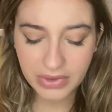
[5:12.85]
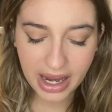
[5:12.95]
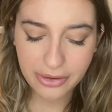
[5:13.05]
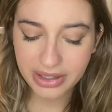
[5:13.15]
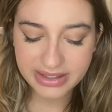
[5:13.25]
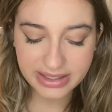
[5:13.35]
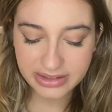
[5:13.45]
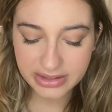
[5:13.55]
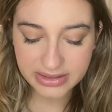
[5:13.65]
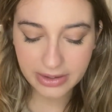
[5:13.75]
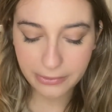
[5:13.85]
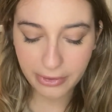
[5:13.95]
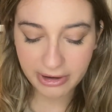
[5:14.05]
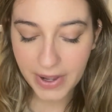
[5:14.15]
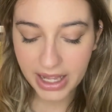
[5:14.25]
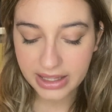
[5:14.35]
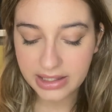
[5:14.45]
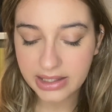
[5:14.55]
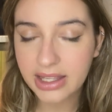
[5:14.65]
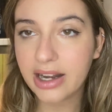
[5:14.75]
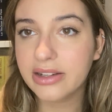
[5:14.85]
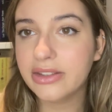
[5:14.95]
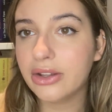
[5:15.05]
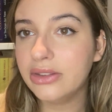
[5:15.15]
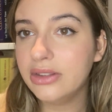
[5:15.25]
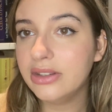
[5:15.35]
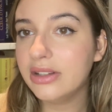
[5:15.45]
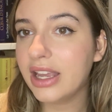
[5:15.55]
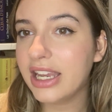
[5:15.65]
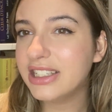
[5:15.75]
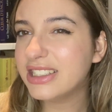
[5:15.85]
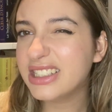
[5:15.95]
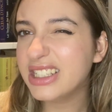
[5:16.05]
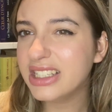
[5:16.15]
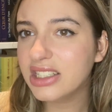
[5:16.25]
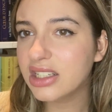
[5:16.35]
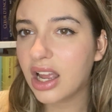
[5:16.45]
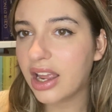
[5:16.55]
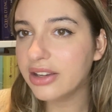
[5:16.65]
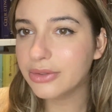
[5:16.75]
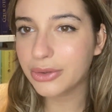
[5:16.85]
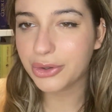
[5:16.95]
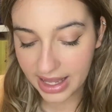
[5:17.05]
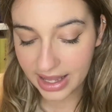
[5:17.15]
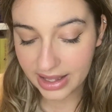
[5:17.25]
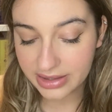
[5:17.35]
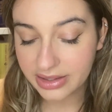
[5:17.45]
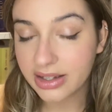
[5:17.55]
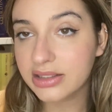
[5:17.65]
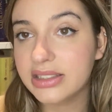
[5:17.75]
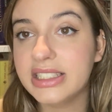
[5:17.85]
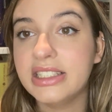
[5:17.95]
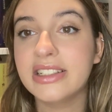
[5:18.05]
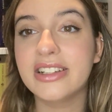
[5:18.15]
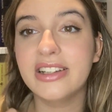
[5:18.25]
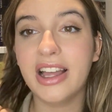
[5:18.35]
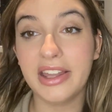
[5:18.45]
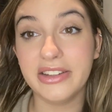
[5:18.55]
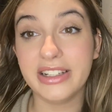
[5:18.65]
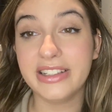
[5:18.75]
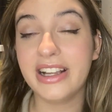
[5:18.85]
I read Sentence of Her by Carlton, HD, I don't know, and Hunting Adeline.